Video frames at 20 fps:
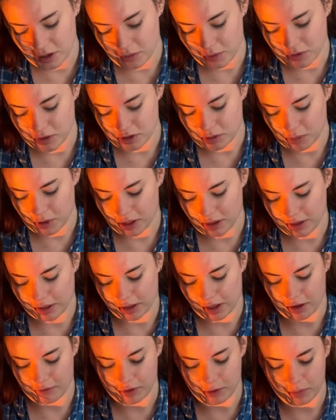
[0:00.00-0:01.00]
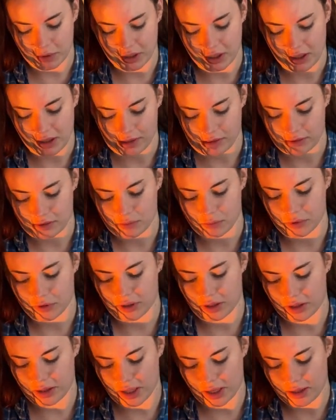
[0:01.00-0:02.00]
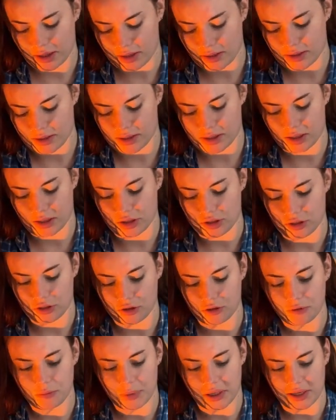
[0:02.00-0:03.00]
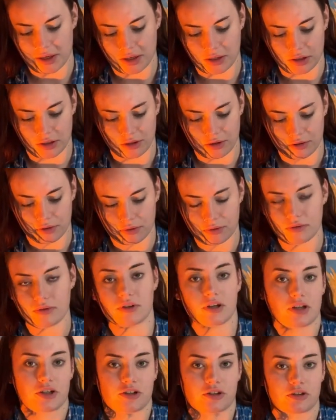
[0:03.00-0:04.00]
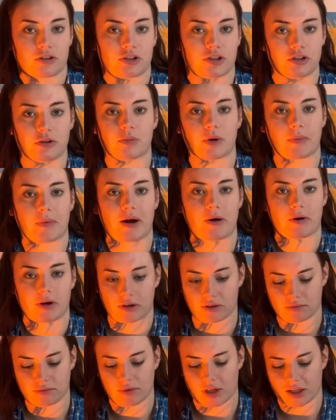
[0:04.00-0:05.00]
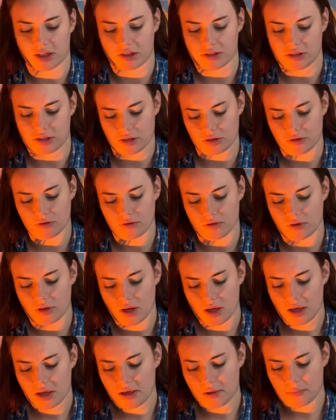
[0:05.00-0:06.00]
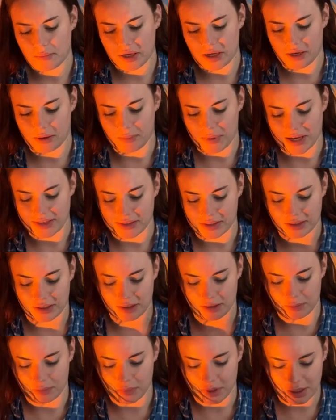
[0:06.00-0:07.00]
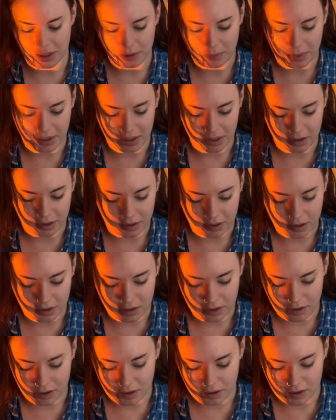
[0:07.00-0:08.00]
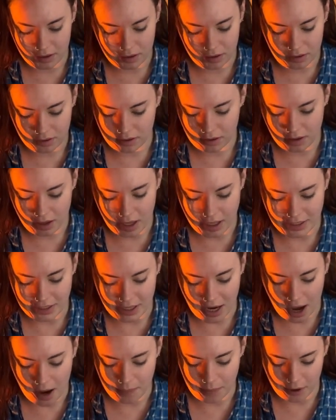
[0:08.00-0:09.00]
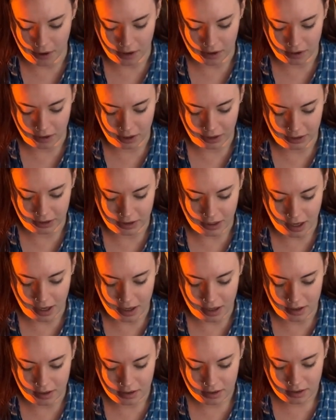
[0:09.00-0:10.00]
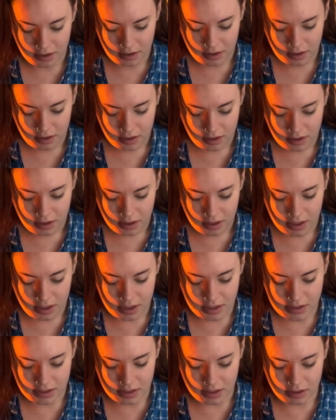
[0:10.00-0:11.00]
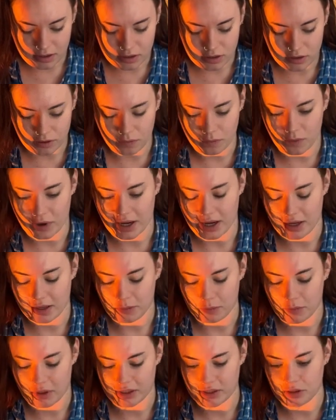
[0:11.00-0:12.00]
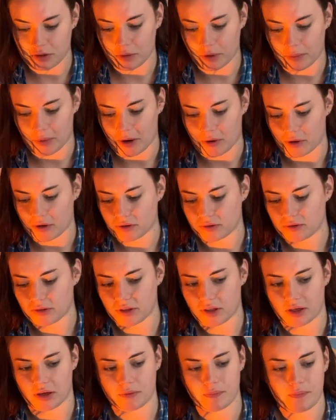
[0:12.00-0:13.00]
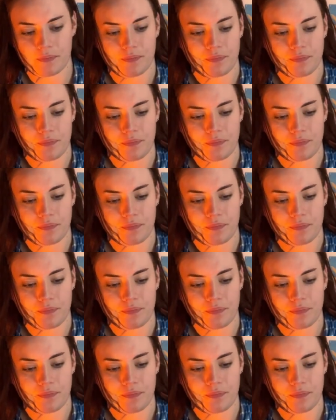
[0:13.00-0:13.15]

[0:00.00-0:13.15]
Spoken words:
wants to be like everybody else, but the thing is that you being you is your superpower. Like you being messy, me being a yapper, like that is in some way my superpower, you know.